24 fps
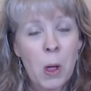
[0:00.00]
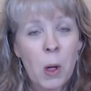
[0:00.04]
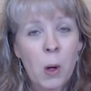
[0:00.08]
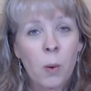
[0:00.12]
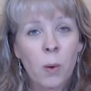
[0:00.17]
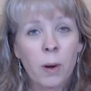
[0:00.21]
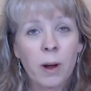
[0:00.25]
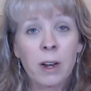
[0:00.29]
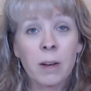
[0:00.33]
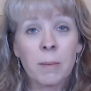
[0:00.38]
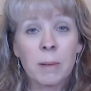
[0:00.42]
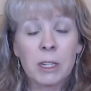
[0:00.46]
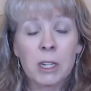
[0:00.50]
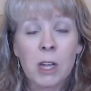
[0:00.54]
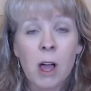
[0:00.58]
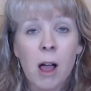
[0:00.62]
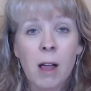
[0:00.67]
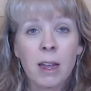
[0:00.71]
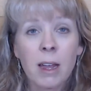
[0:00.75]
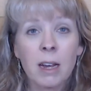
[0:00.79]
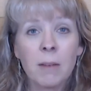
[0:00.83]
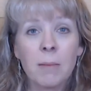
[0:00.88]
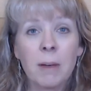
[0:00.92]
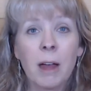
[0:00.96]
We're going to be
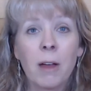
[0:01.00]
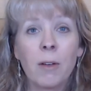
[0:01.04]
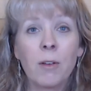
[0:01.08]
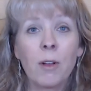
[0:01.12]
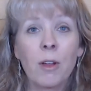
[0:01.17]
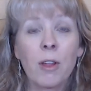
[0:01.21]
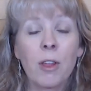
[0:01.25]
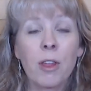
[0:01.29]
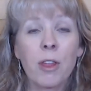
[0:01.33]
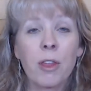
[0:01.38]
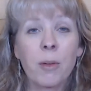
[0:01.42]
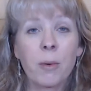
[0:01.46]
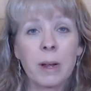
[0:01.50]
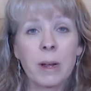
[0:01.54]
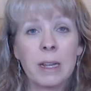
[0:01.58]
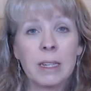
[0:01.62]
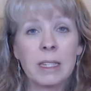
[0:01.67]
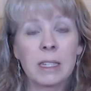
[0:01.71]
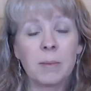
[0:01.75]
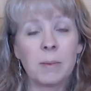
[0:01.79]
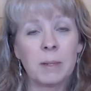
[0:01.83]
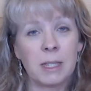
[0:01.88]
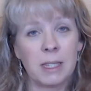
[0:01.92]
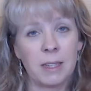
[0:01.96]
talking about 3
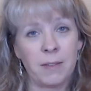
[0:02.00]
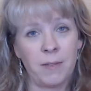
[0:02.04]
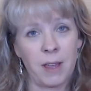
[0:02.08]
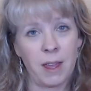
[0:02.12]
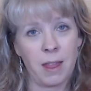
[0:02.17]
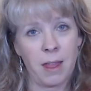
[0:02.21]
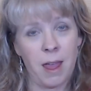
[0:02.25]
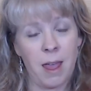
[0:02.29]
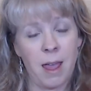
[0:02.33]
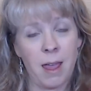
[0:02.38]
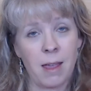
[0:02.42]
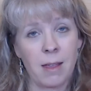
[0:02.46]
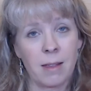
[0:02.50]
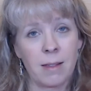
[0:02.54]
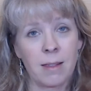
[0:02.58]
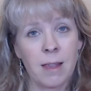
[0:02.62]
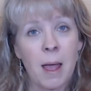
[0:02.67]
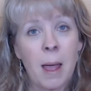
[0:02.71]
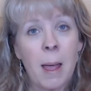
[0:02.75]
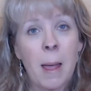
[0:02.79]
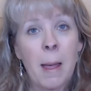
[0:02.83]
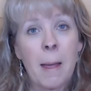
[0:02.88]
specific things: